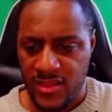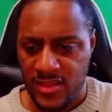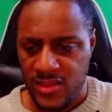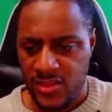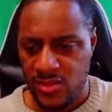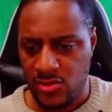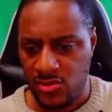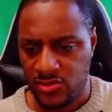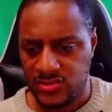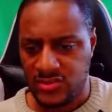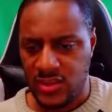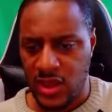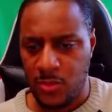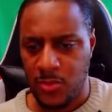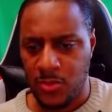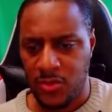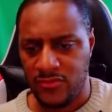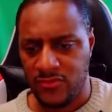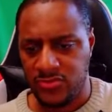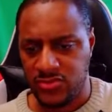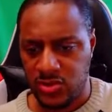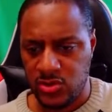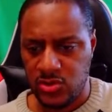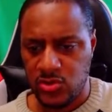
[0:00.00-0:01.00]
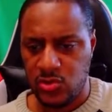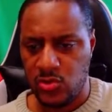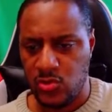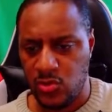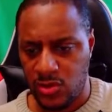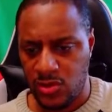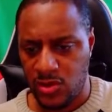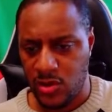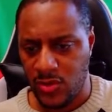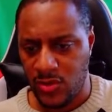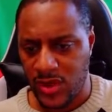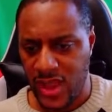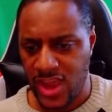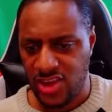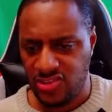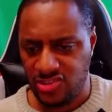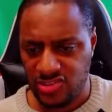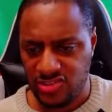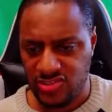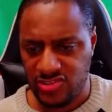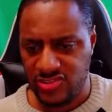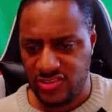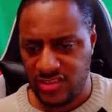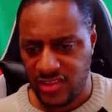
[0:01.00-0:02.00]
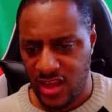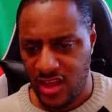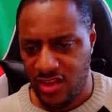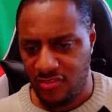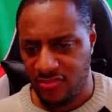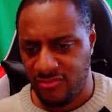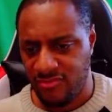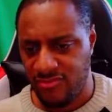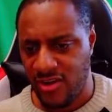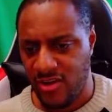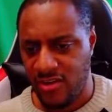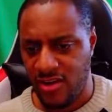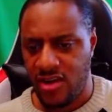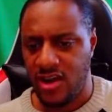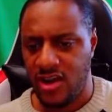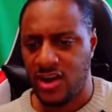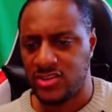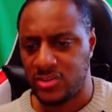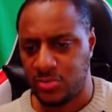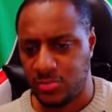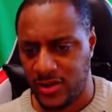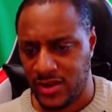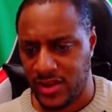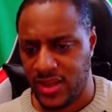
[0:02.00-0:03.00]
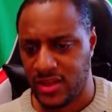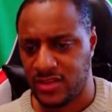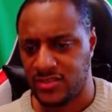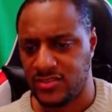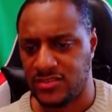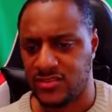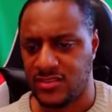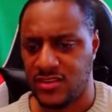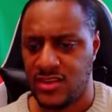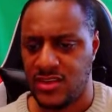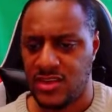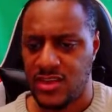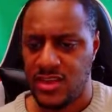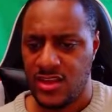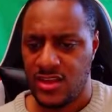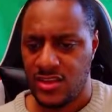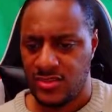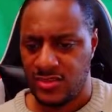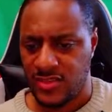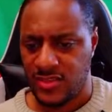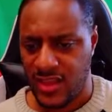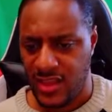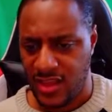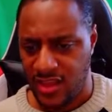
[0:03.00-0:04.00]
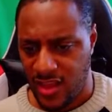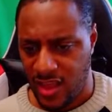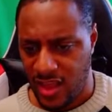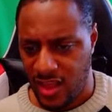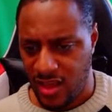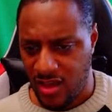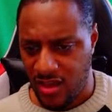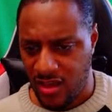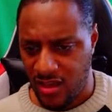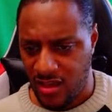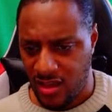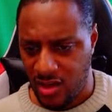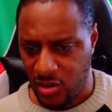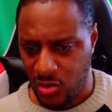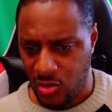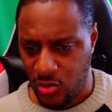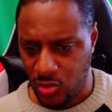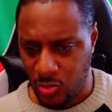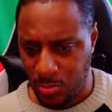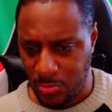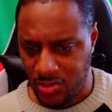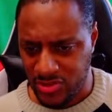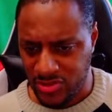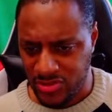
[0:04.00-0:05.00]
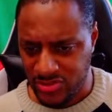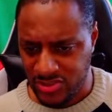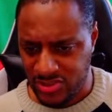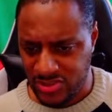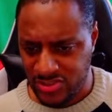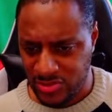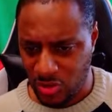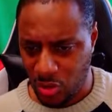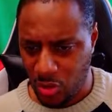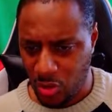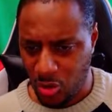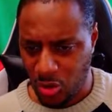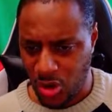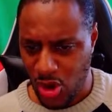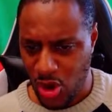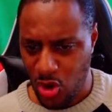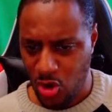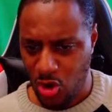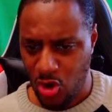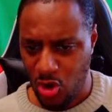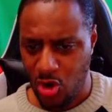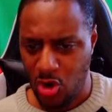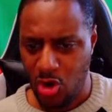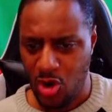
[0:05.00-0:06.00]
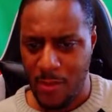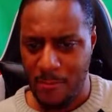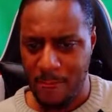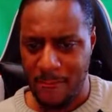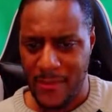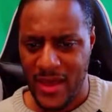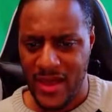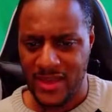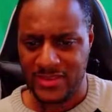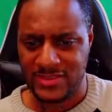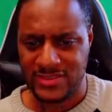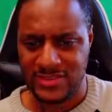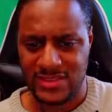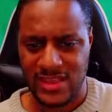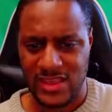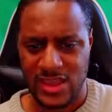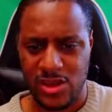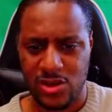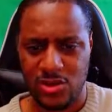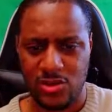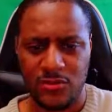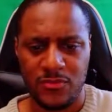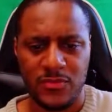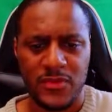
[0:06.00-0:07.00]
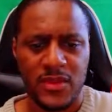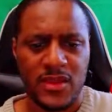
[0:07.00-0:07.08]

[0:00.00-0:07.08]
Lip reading: You'll start with 2 locations that are very hard to pronounce that are called Mozizokyoko and Maseo.